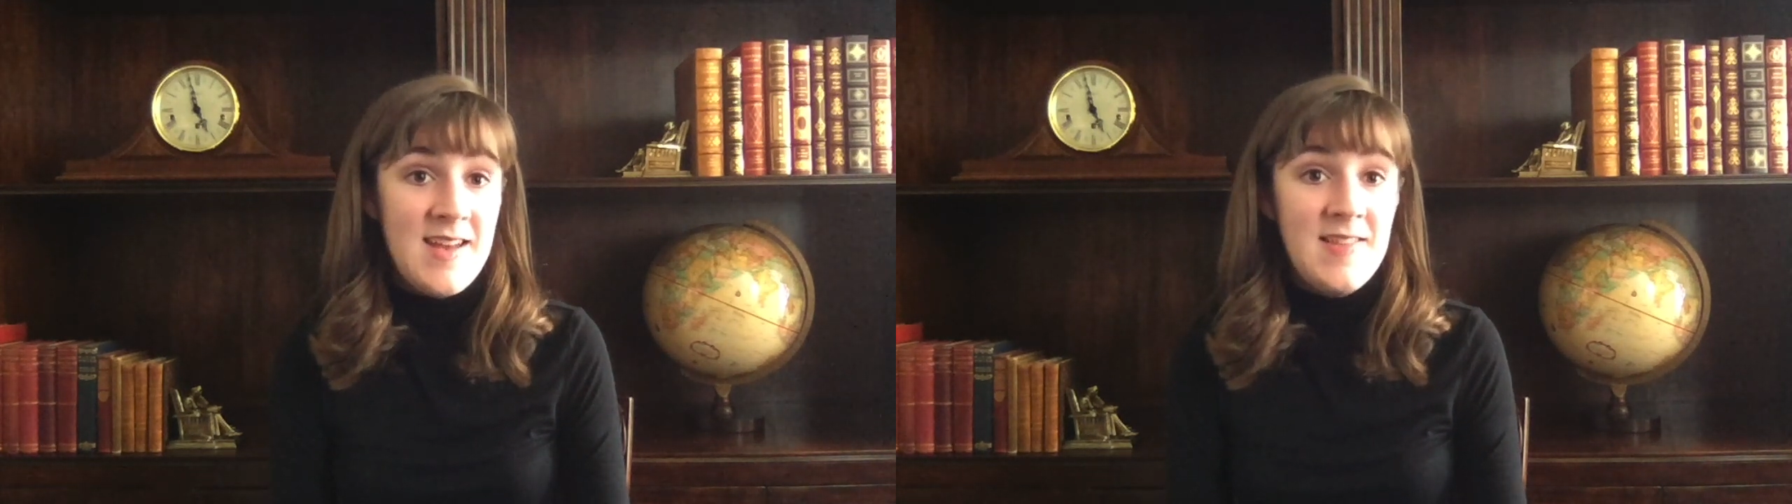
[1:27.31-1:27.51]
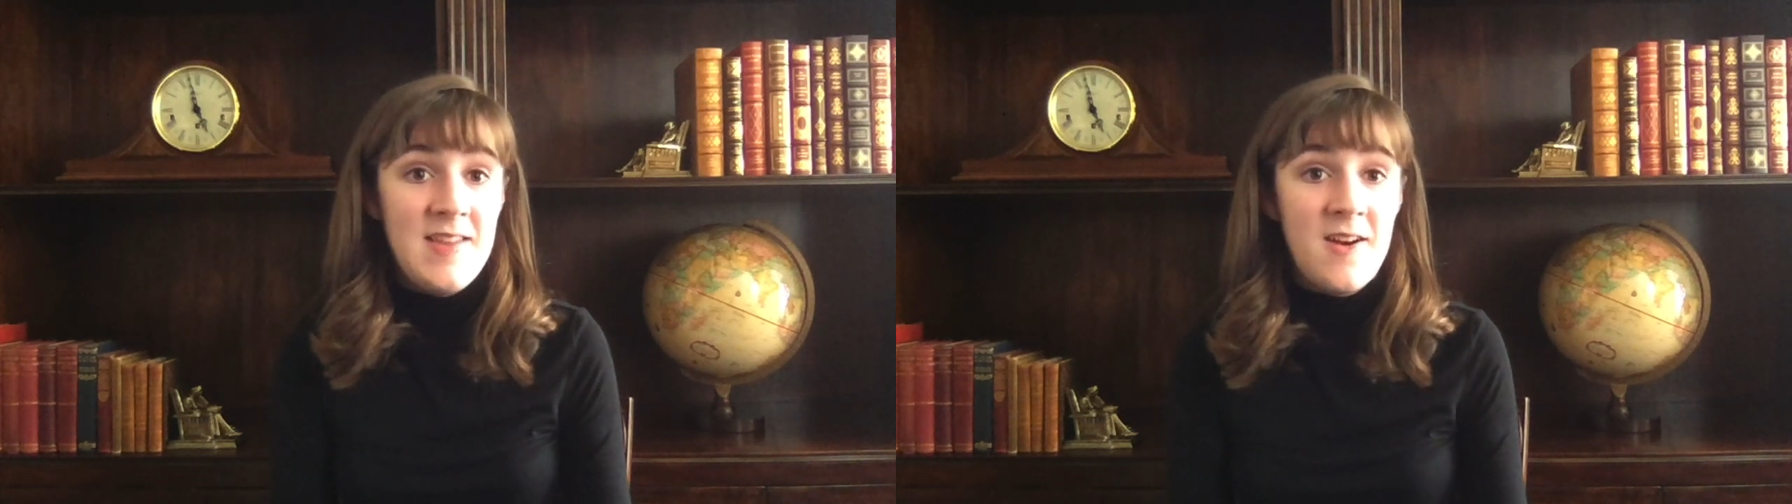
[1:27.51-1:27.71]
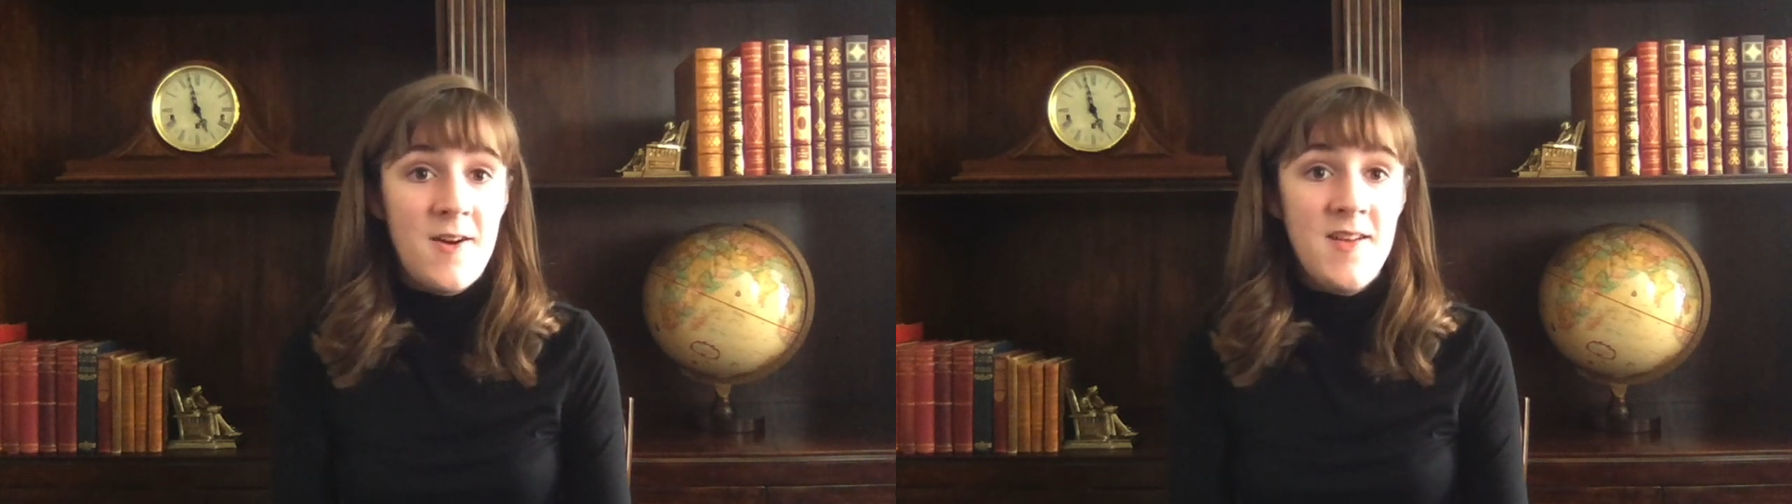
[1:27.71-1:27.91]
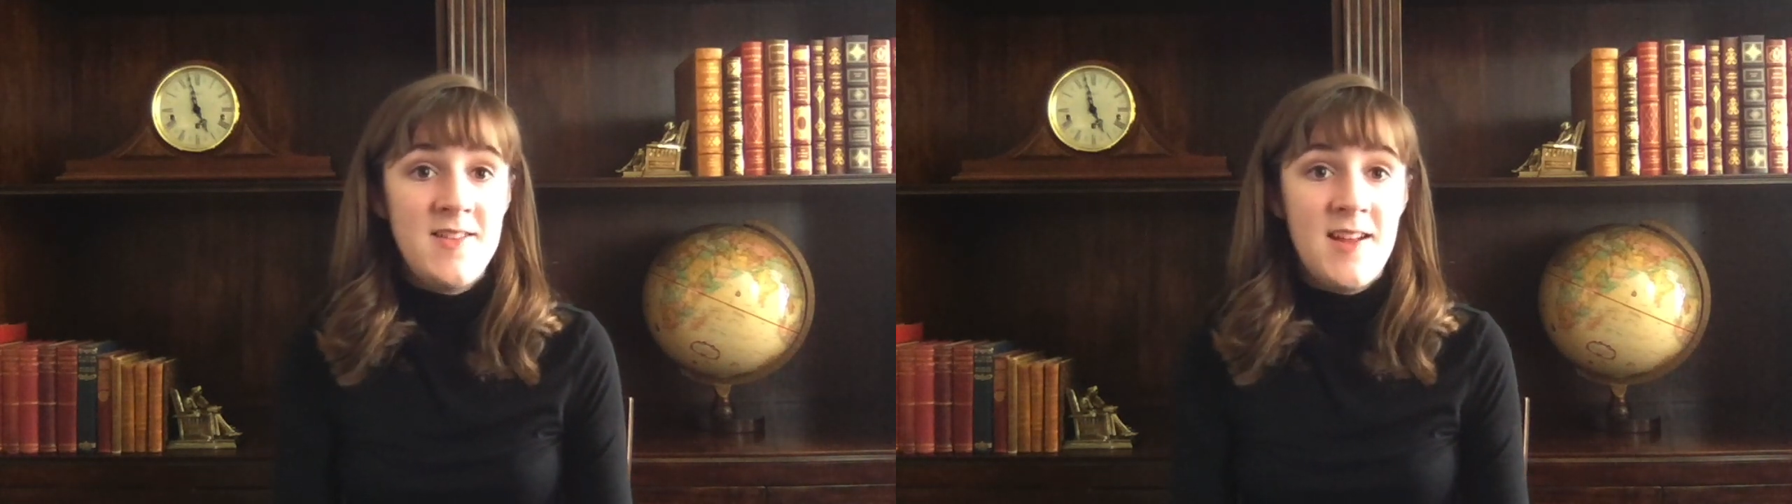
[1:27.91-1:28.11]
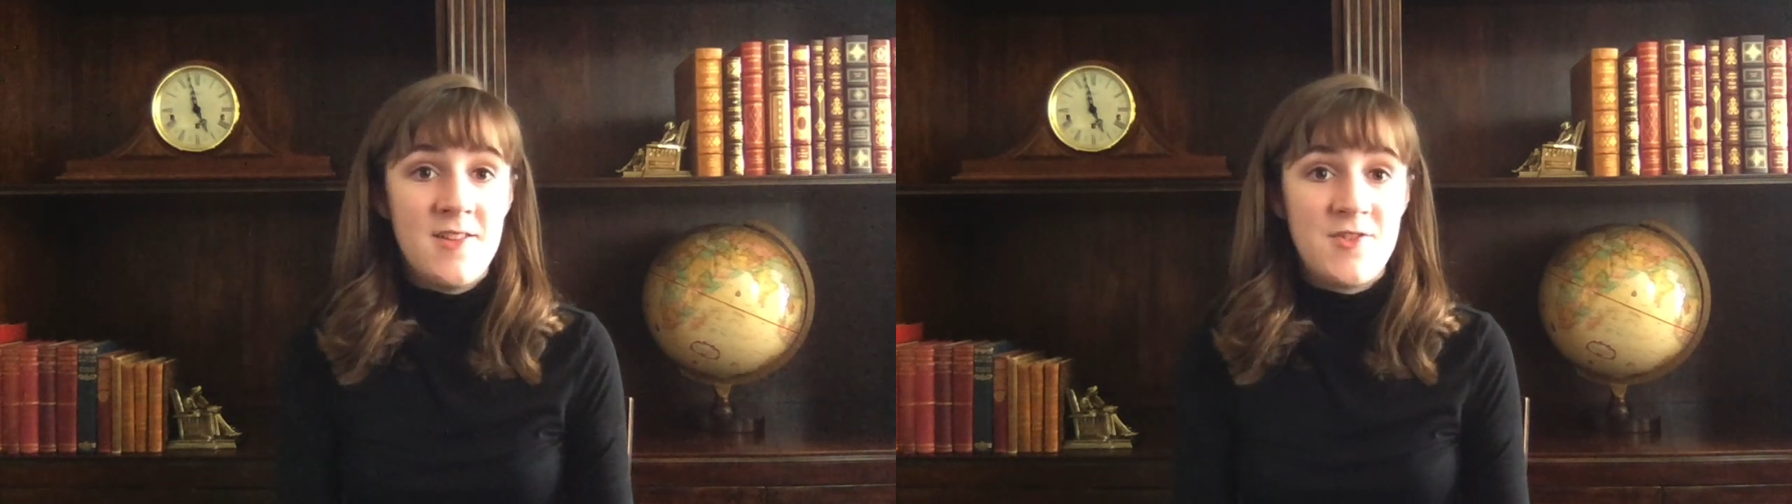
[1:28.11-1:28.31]
the
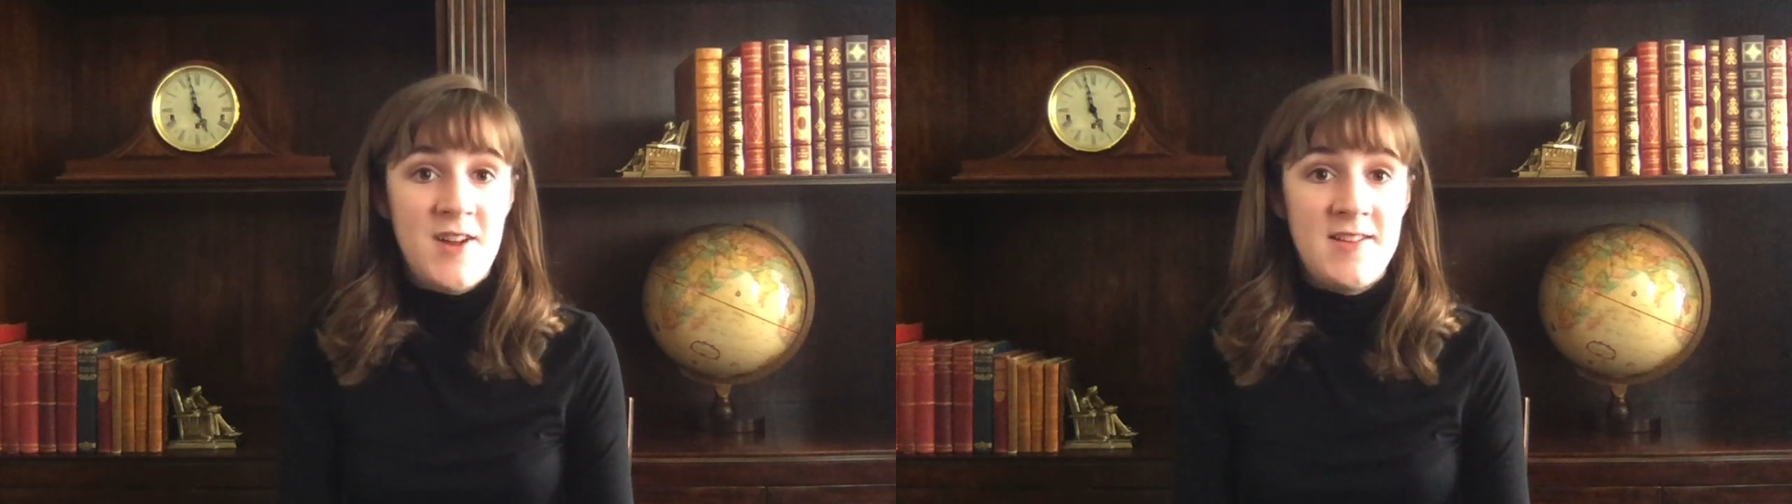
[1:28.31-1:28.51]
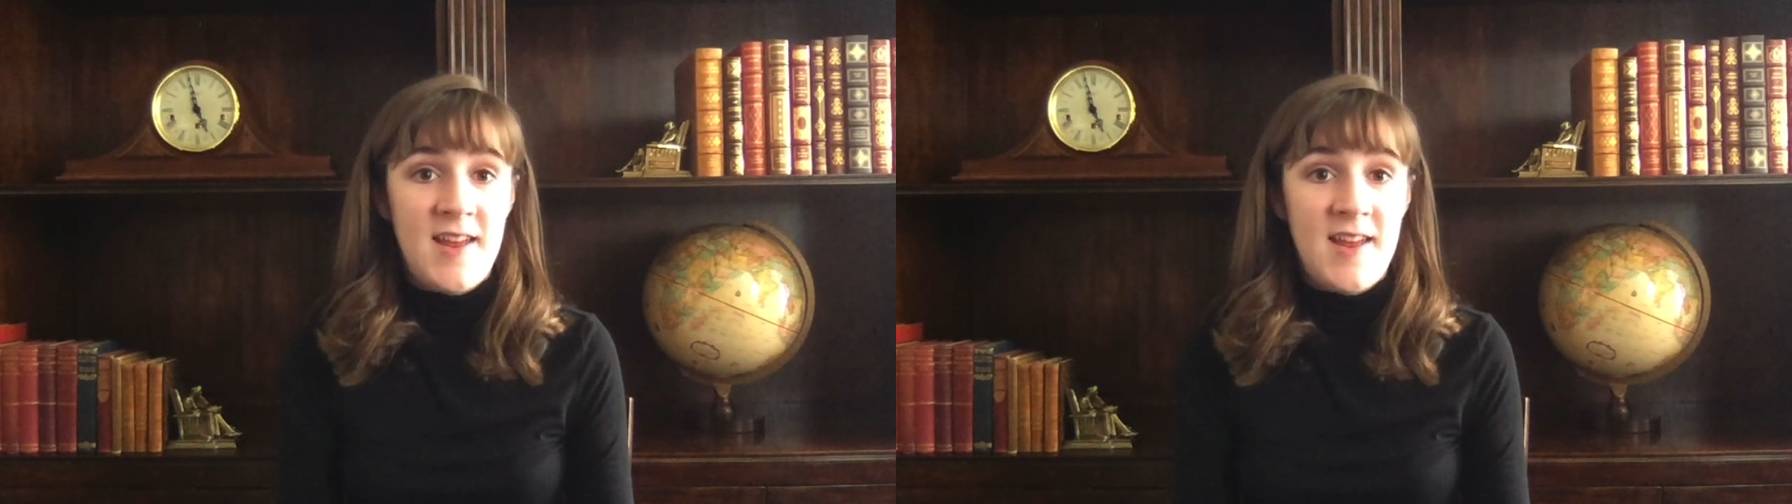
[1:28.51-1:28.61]
artist illustrates